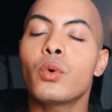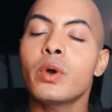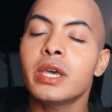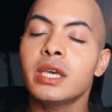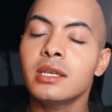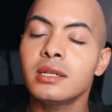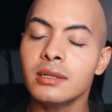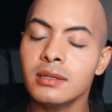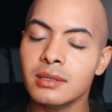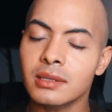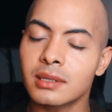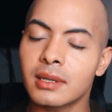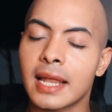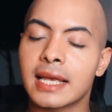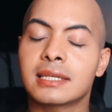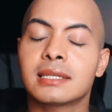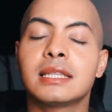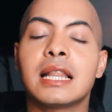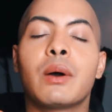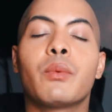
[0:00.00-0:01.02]
queens,
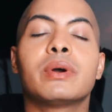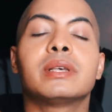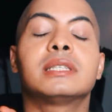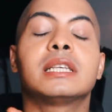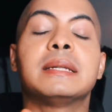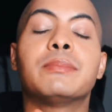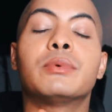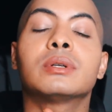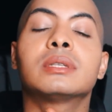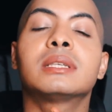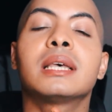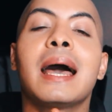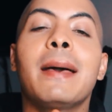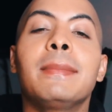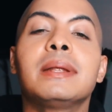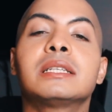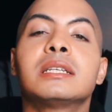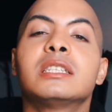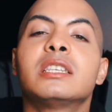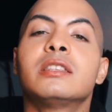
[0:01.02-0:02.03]
let's not waste any more time.
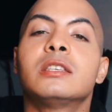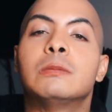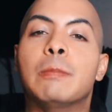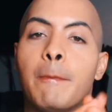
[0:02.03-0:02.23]
Let's enter this